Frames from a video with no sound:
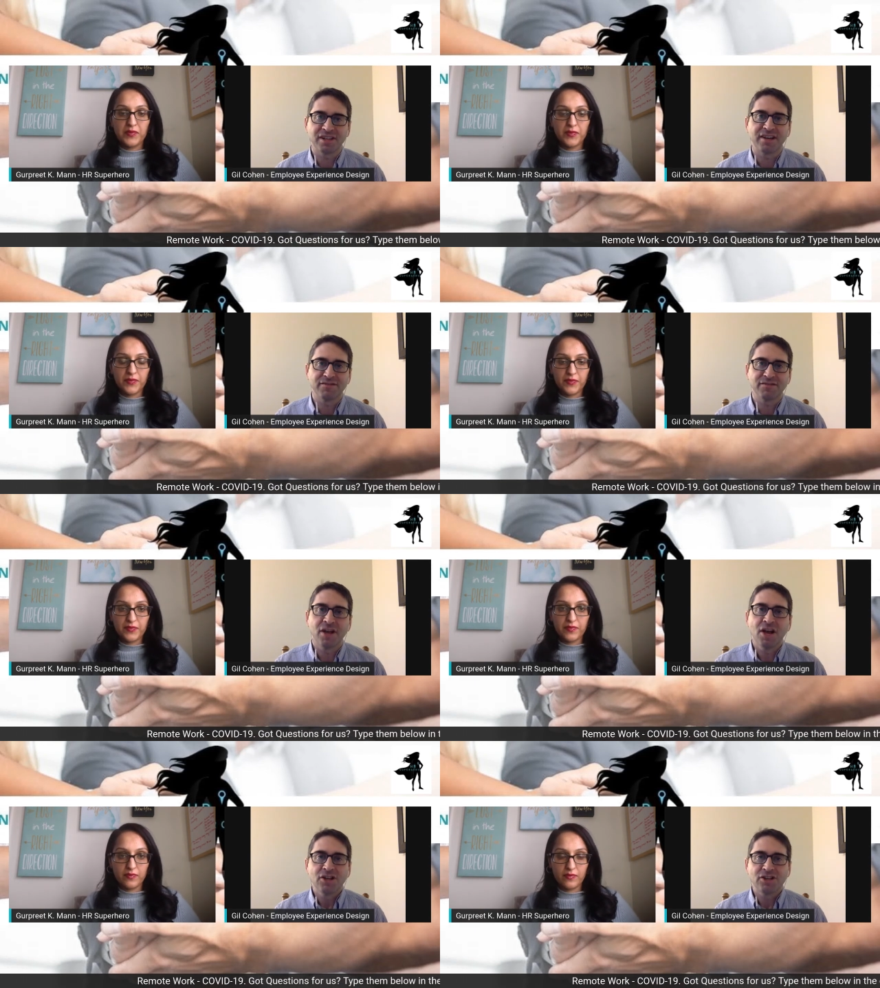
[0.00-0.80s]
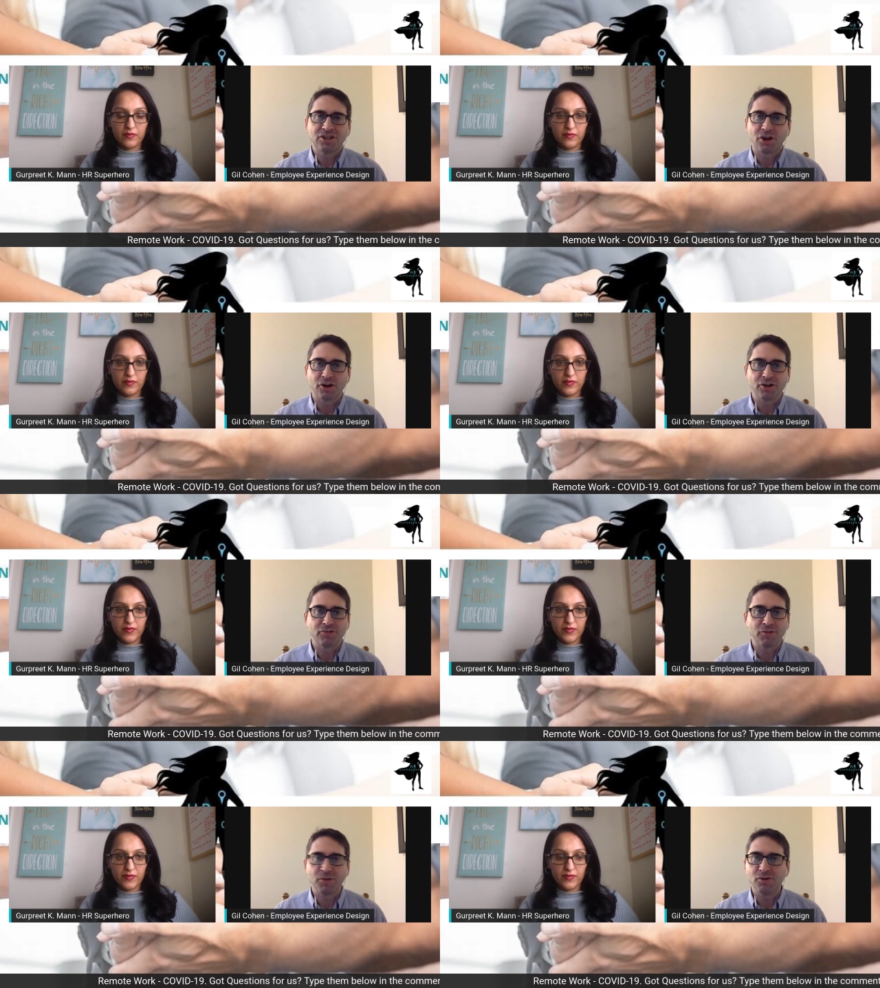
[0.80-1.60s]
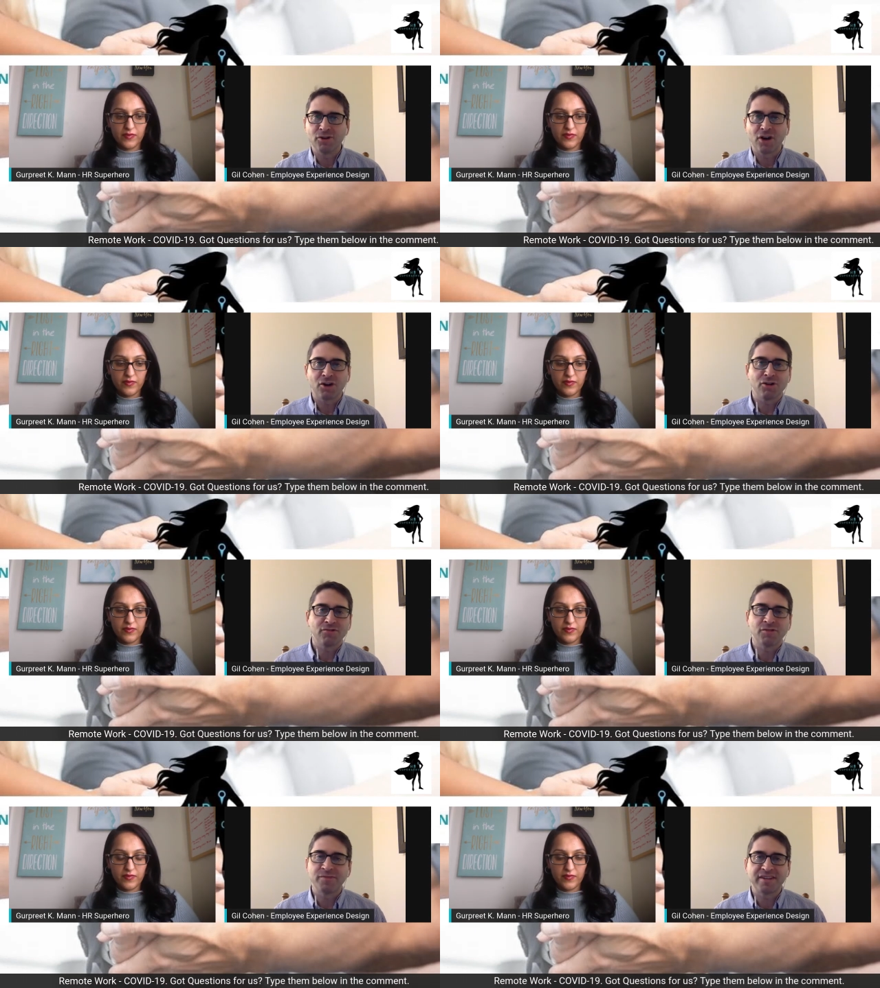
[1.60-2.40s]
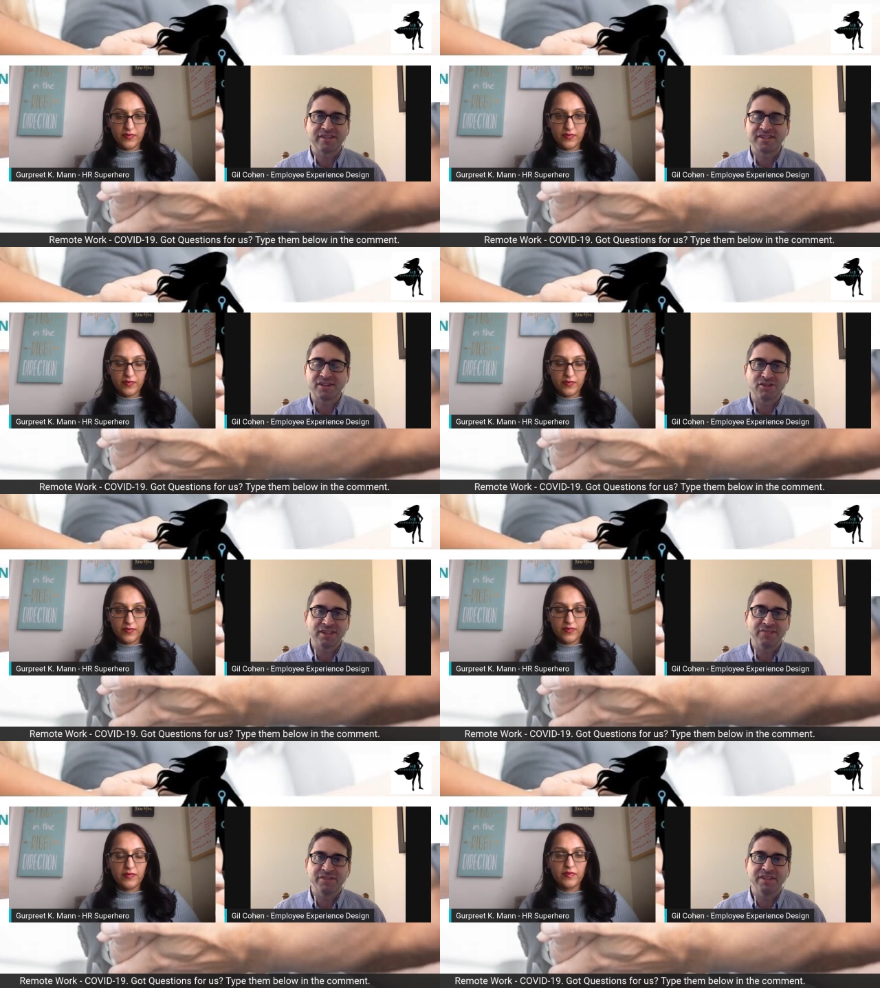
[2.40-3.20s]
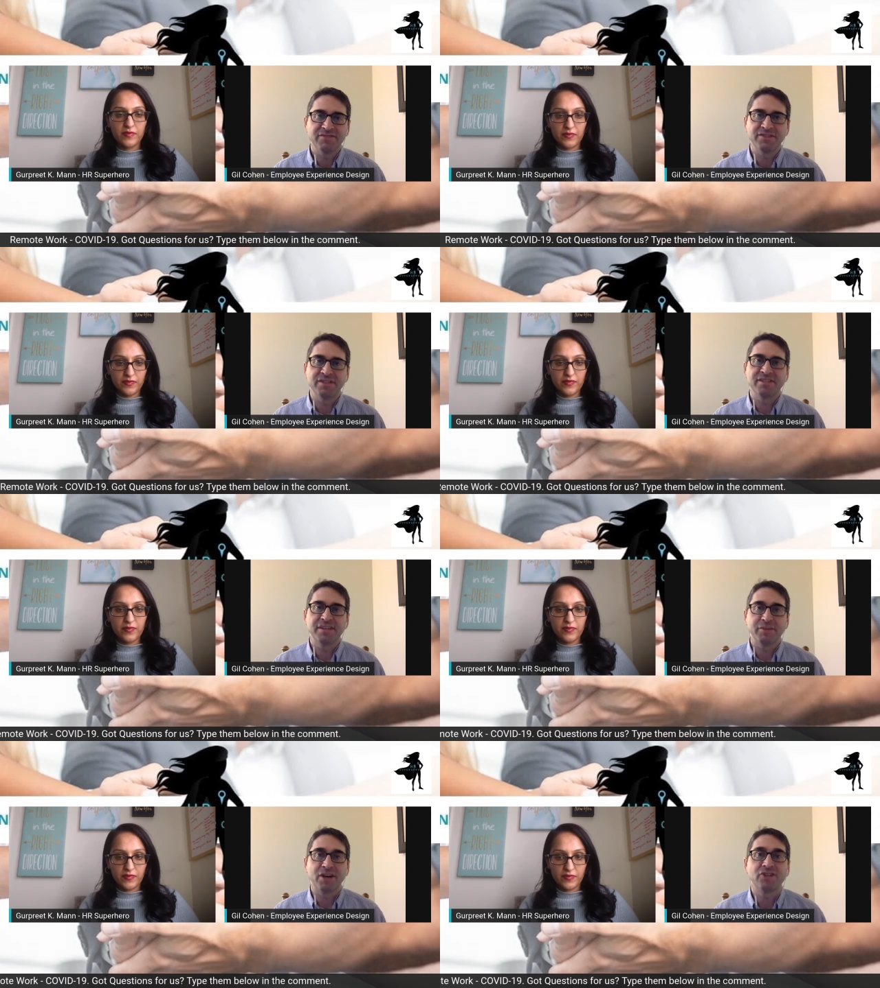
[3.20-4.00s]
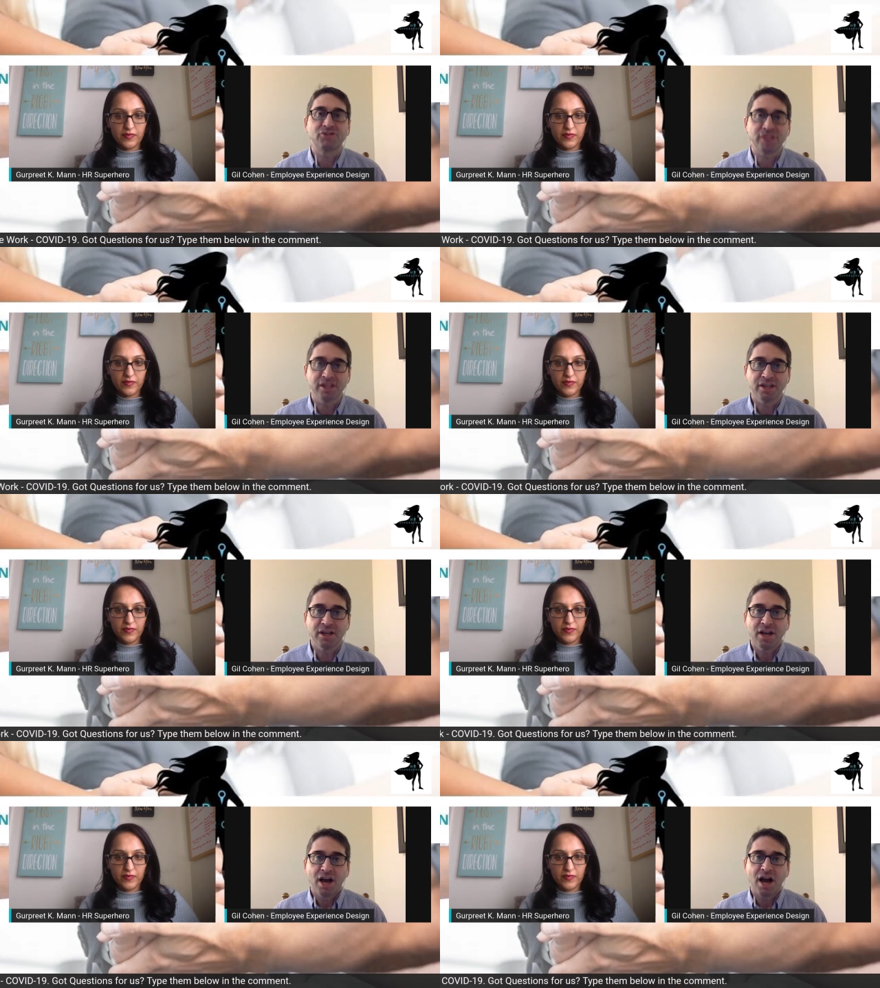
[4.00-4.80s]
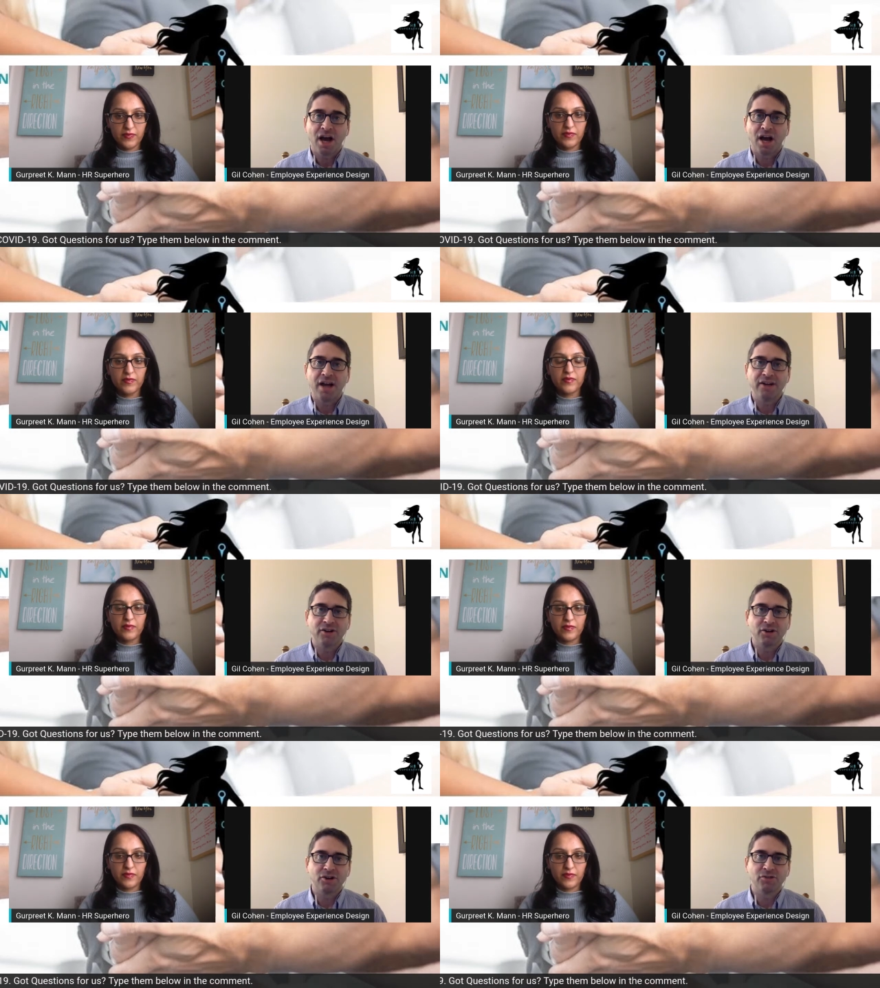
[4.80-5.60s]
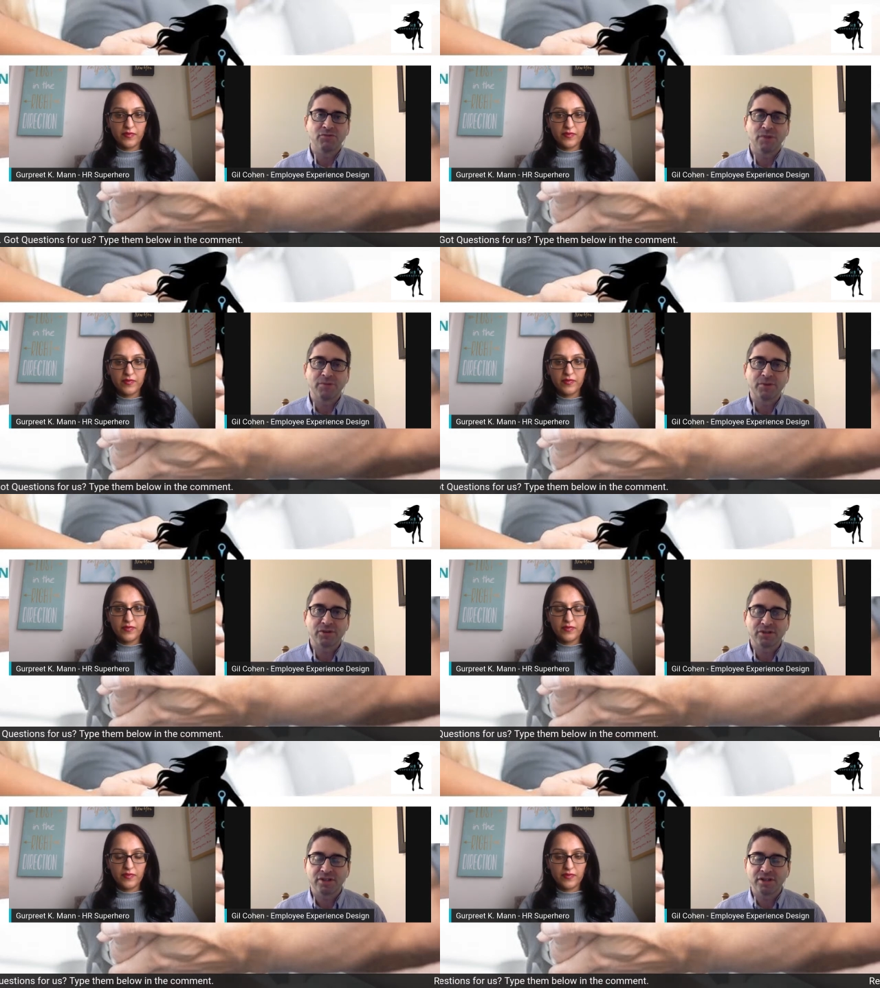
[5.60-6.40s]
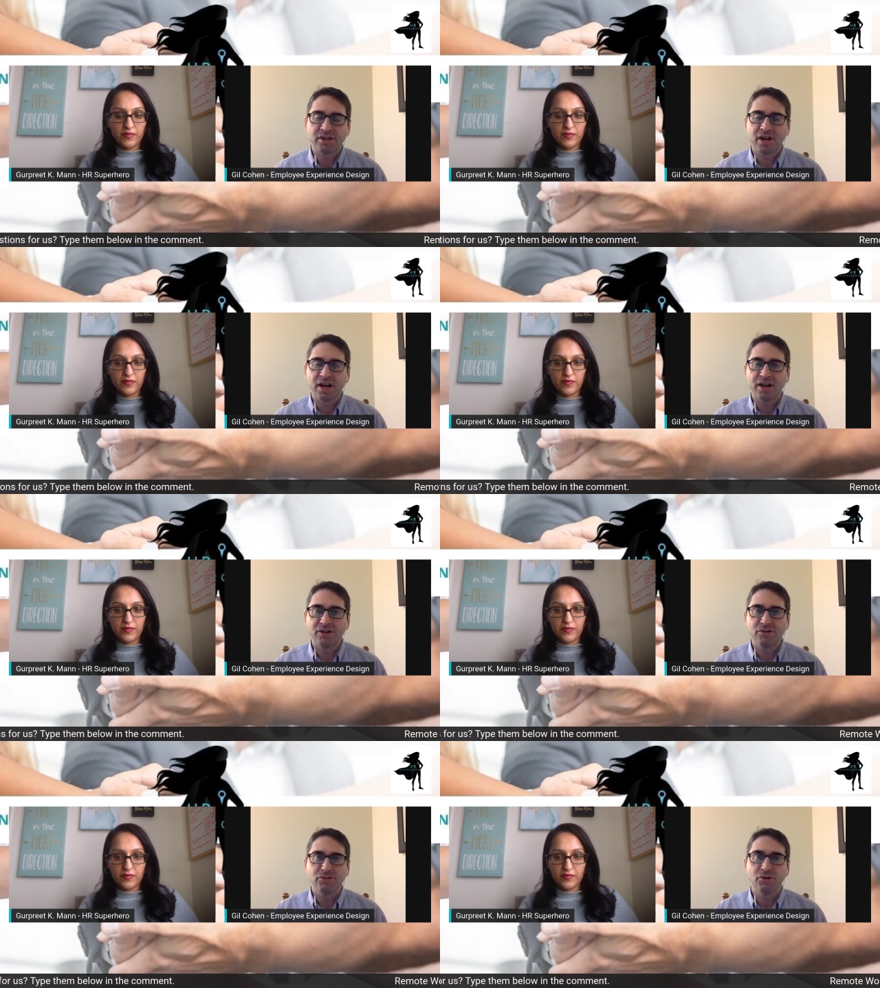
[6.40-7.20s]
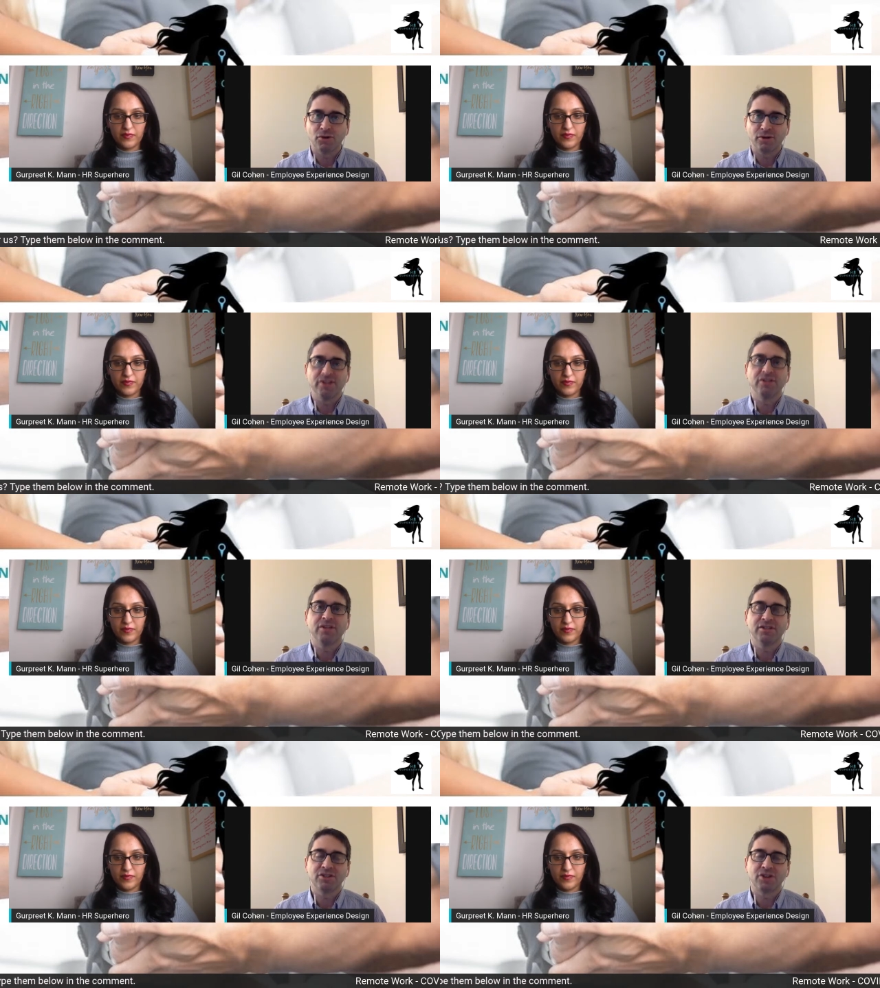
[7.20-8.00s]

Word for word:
Speaker 1: that have started remote. Not all of them necessarily even live in the same country. Uh, I heard of one person uh, who's already had